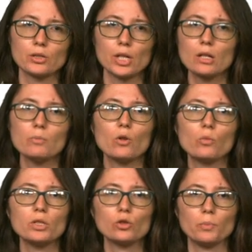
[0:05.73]
Take a
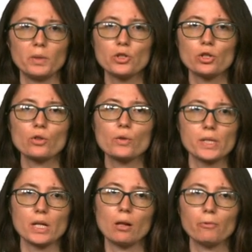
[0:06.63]
moment to picture
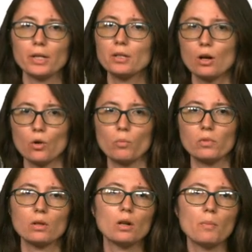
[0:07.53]
yourself at home,
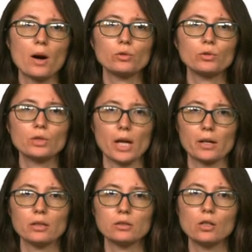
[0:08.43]
about to
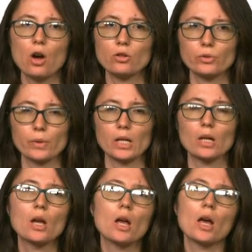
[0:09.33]
tackle the laundry.
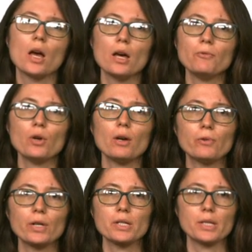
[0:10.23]
Have you
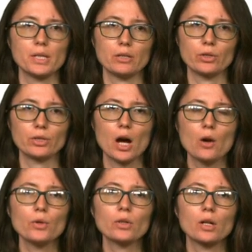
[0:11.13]
ever considered how
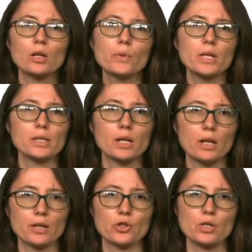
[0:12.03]
your clothing
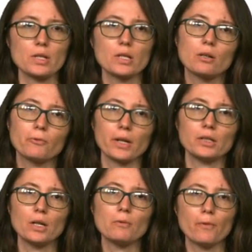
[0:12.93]
selections affect
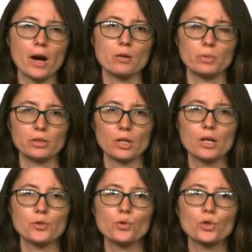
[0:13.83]
the environment
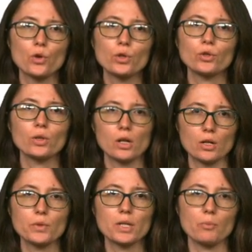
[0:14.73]
as you sort your
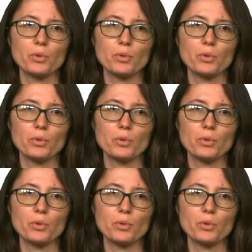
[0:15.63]
clothes and